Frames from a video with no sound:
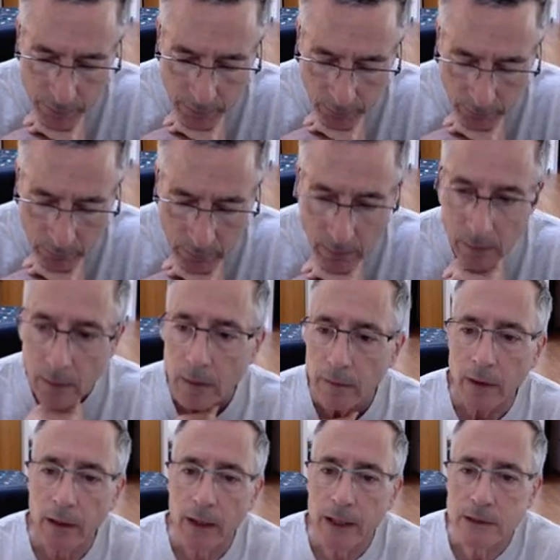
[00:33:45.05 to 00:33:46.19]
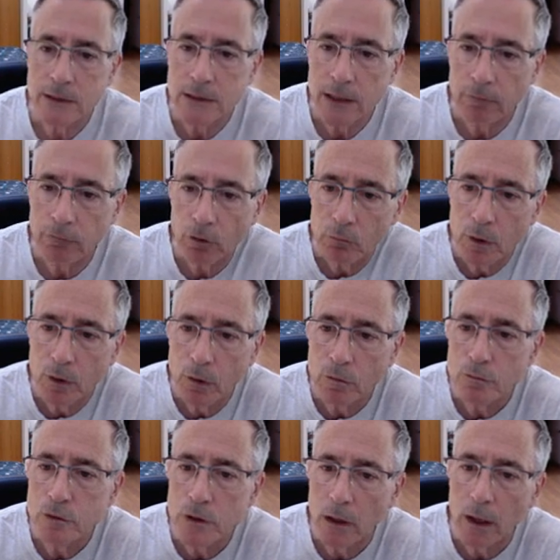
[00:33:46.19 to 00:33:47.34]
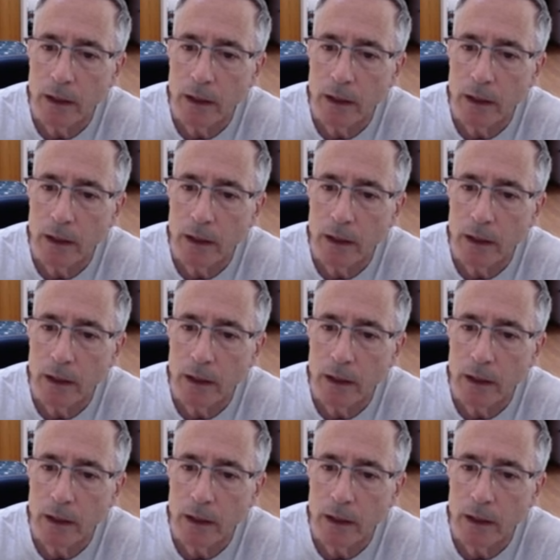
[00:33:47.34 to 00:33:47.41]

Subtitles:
But then the last several moves,